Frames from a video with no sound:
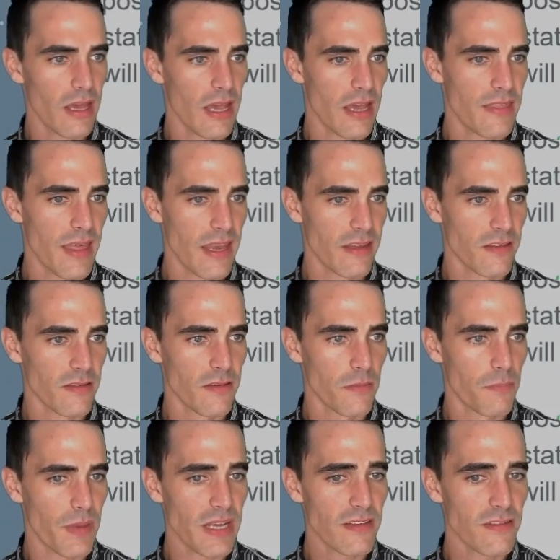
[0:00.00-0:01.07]
And that is
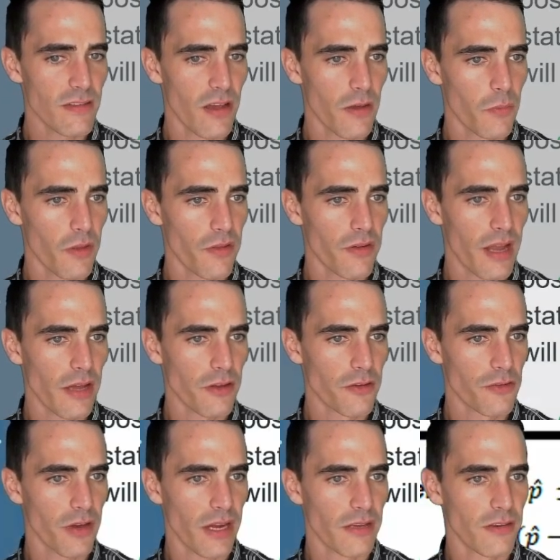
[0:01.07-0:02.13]
based on whether or not you're
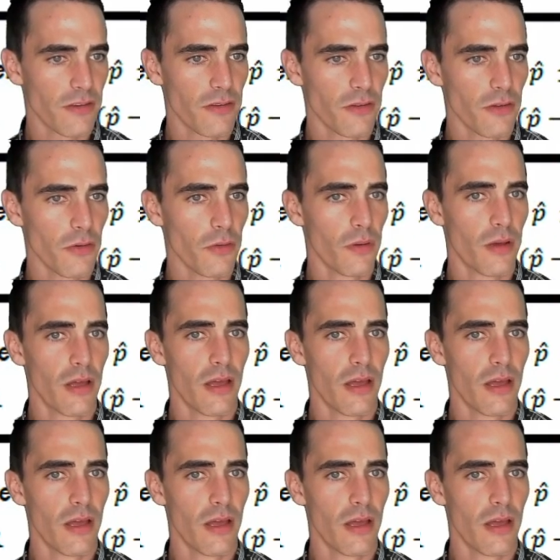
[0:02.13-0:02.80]
trying to do